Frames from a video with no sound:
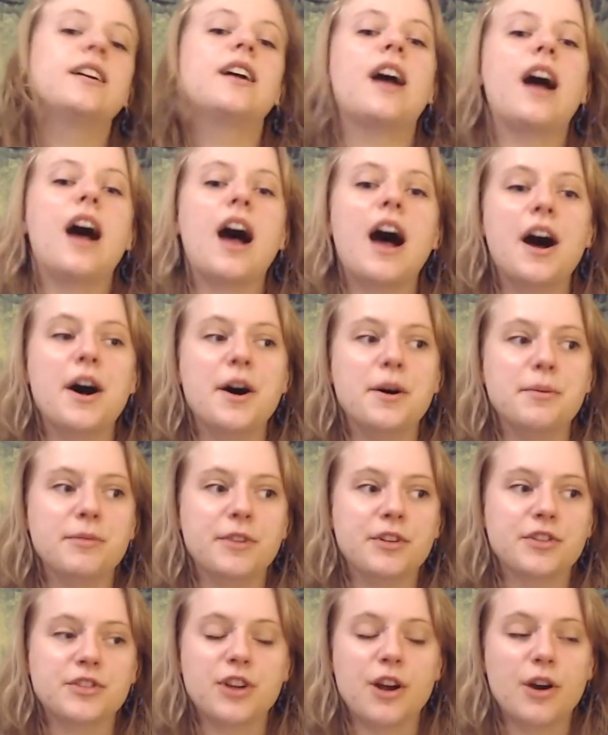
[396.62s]

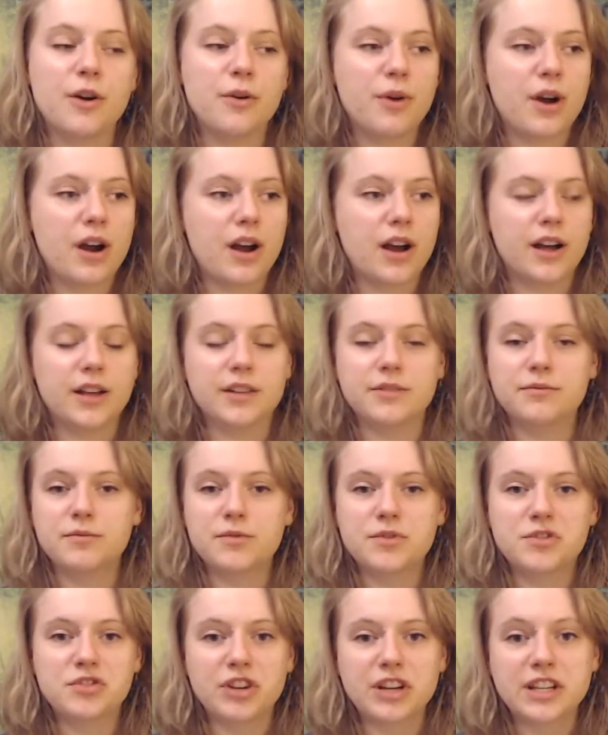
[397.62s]
There's no
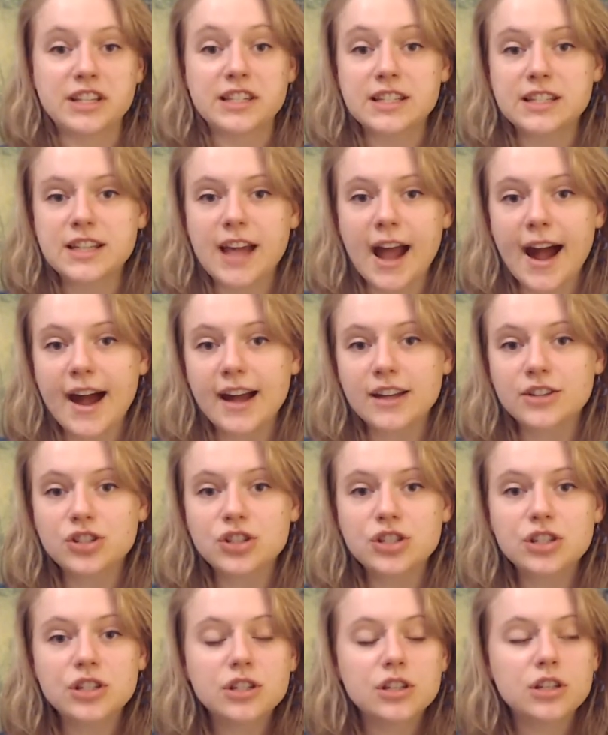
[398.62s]
strings
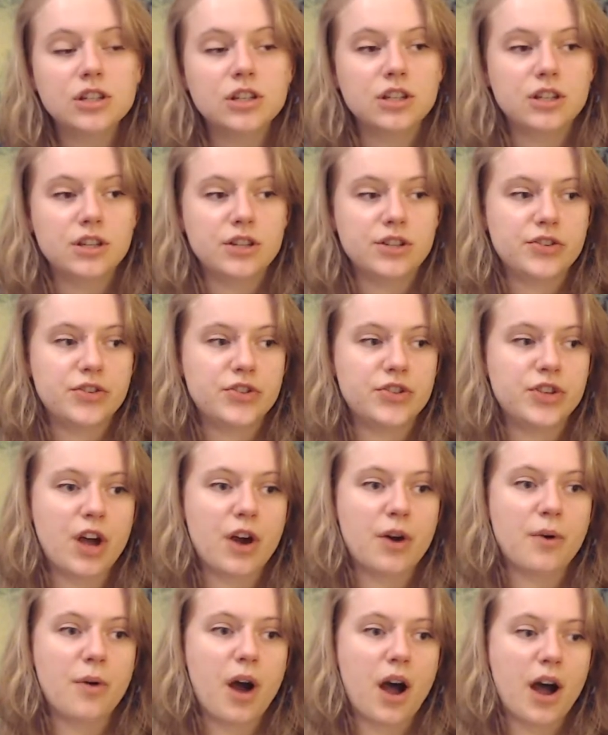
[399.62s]
attached.
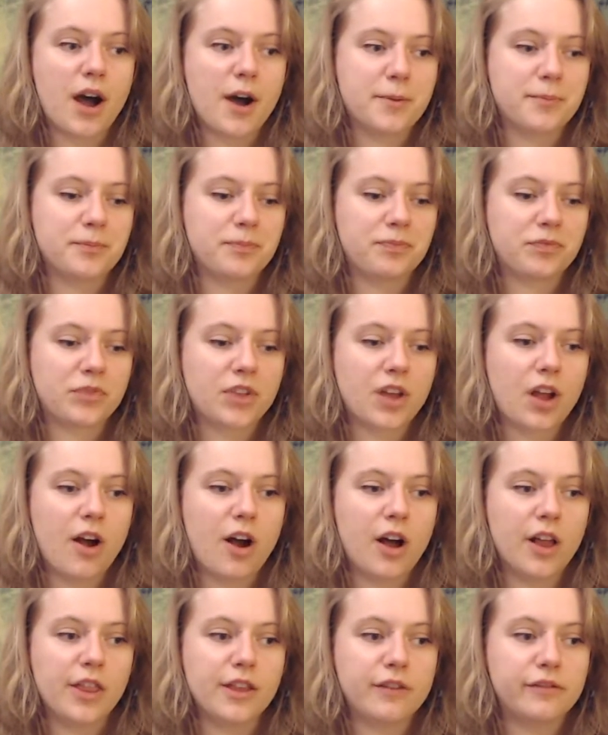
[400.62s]
So
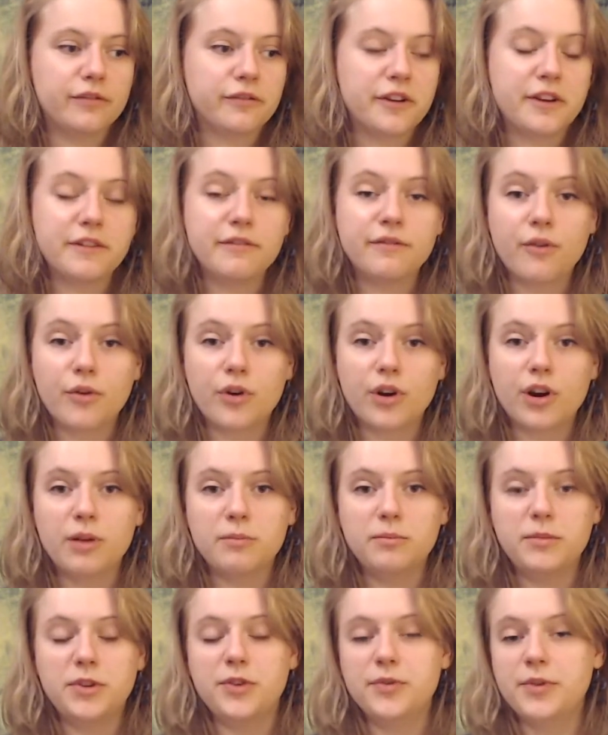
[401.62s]
on the free
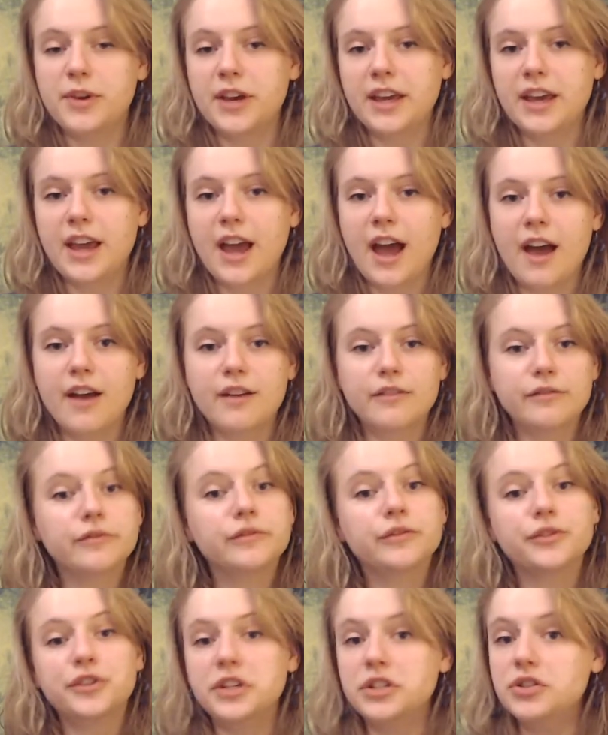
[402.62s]
forum, you can get
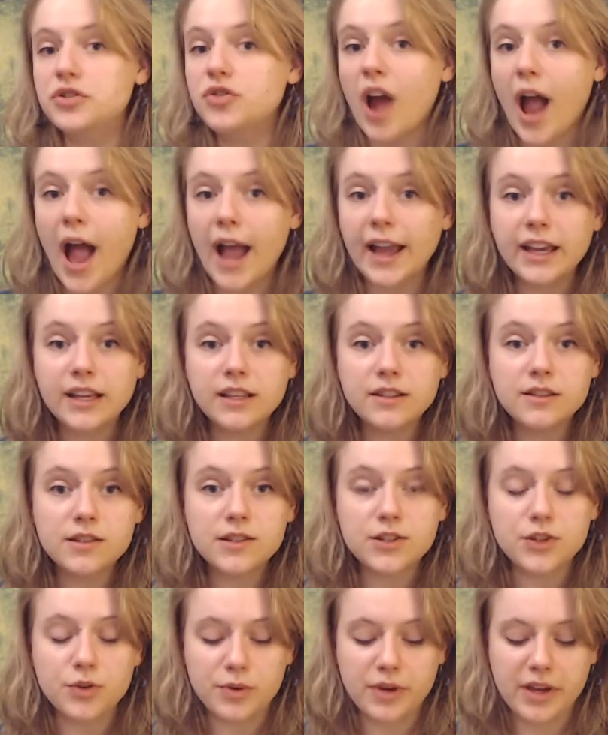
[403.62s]
free
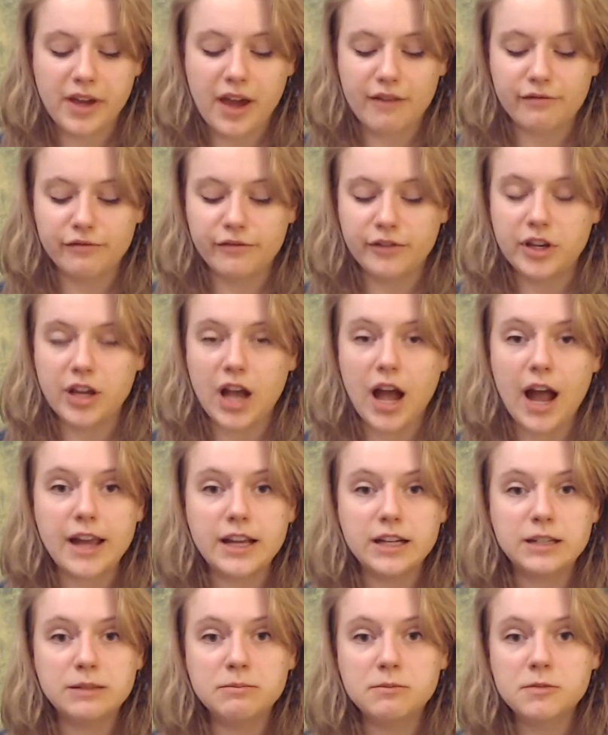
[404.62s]
dragons. You can get free
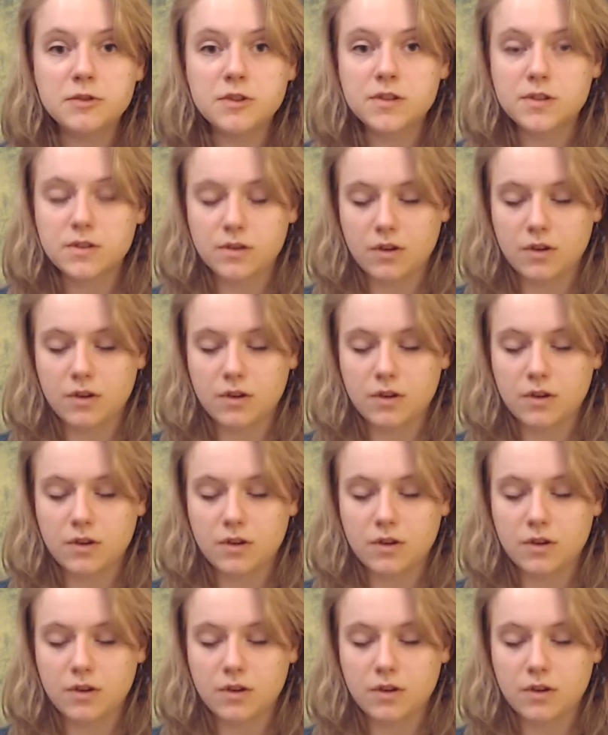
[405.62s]
items,